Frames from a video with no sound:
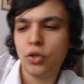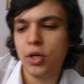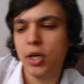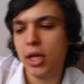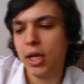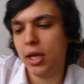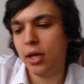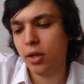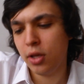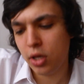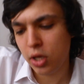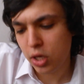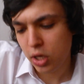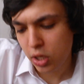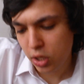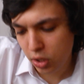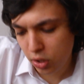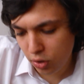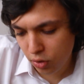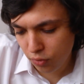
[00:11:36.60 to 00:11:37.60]
on here.
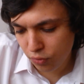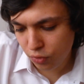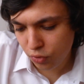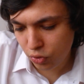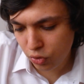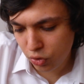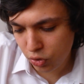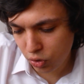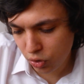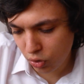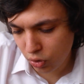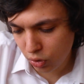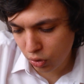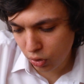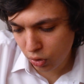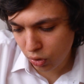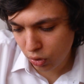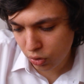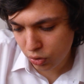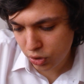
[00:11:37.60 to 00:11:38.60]
You've
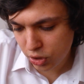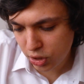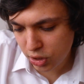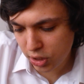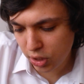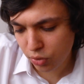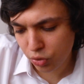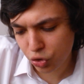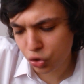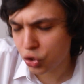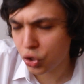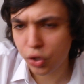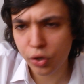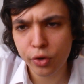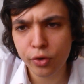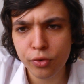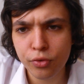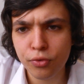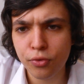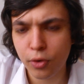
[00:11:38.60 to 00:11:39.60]
got Tell the
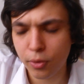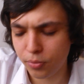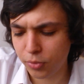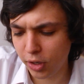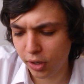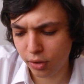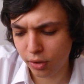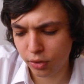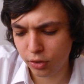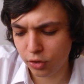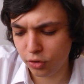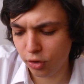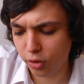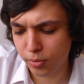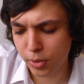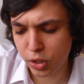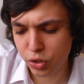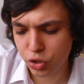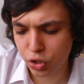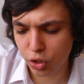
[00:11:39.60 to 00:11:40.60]
Truth from Derek and the
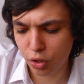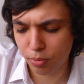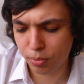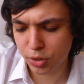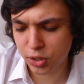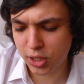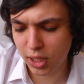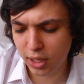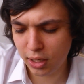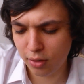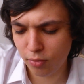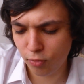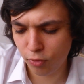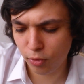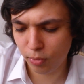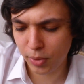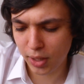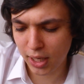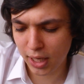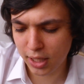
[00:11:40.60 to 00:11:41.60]
Dominoes. You've got Pretending
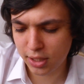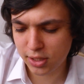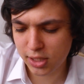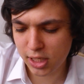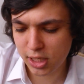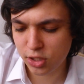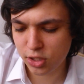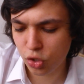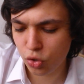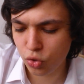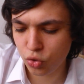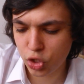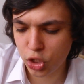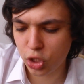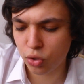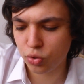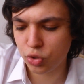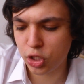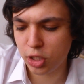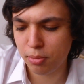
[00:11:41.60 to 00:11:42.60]
from the 80s. Hoochie
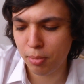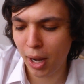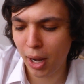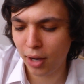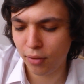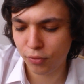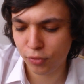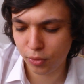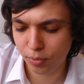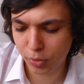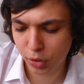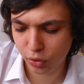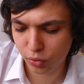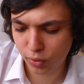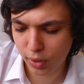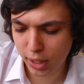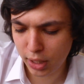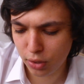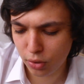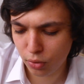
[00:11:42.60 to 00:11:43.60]
Coochie Man from the
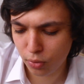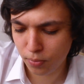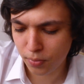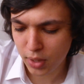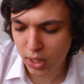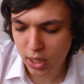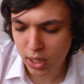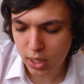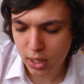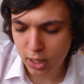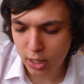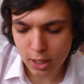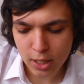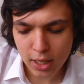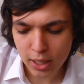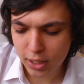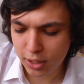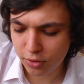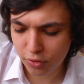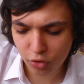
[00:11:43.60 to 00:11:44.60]
Cradle.
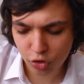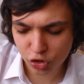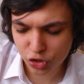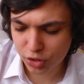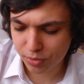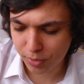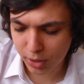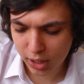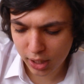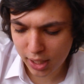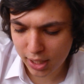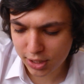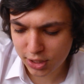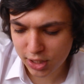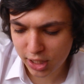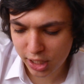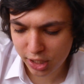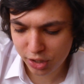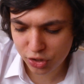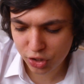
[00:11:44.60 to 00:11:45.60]
Then you've got some
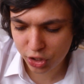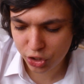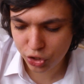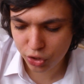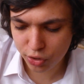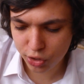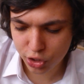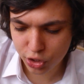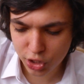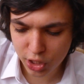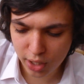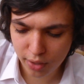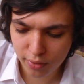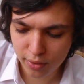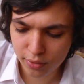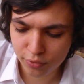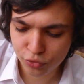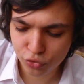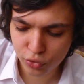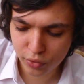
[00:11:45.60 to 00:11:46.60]
classics. I Shot the
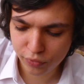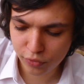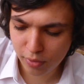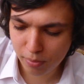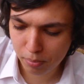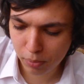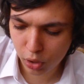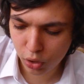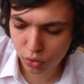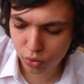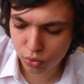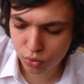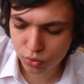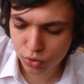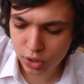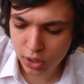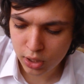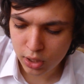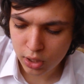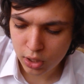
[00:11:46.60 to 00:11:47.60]
Sheriff, Drifting
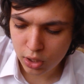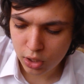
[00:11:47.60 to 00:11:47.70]
Blues,